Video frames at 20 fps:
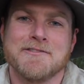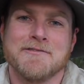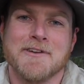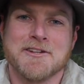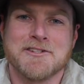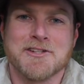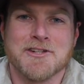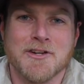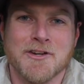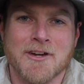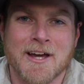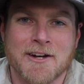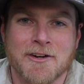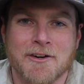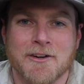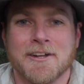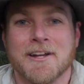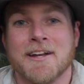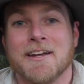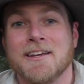adventure you head
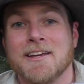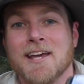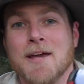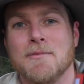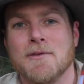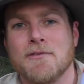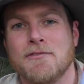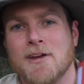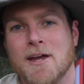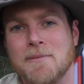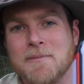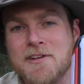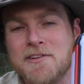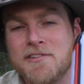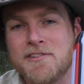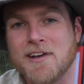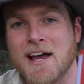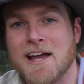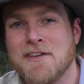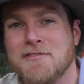on, keep the family
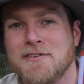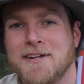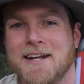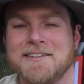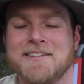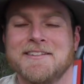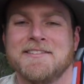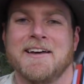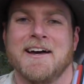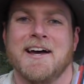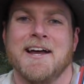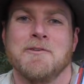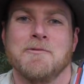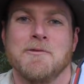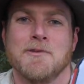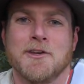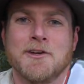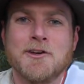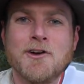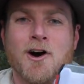safe and entertained
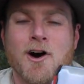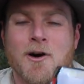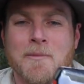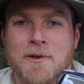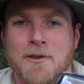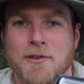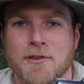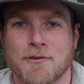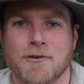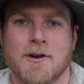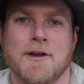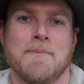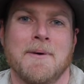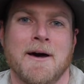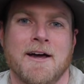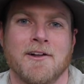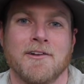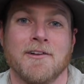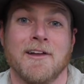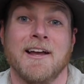with a Coleman three
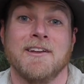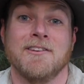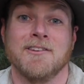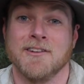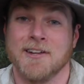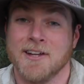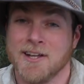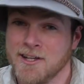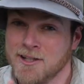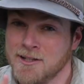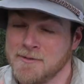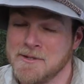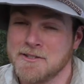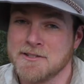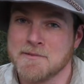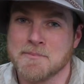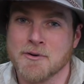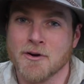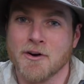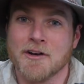panel lantern. You'll be
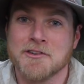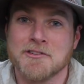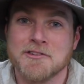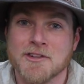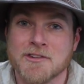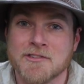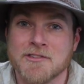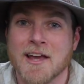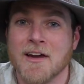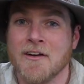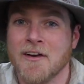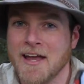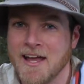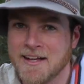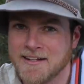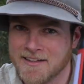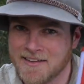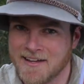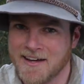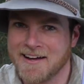surprised just how
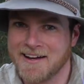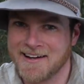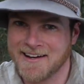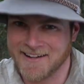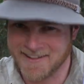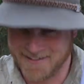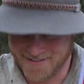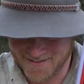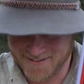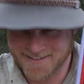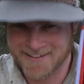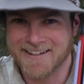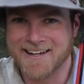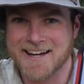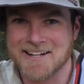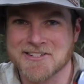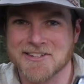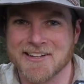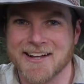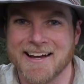handy they are.
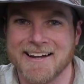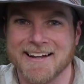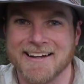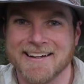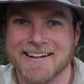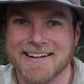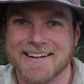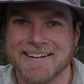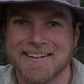Catch you later.